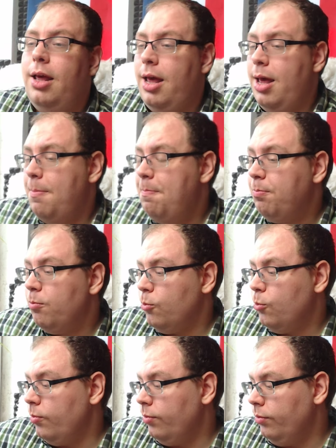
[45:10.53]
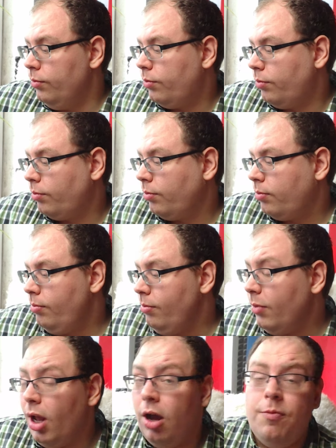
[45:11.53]
On
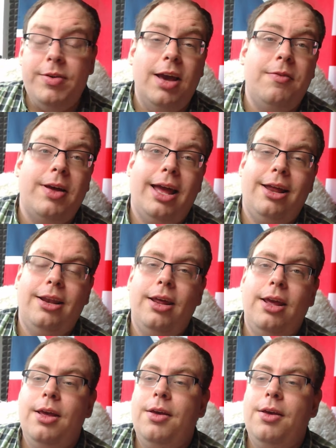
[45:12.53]
the other hand,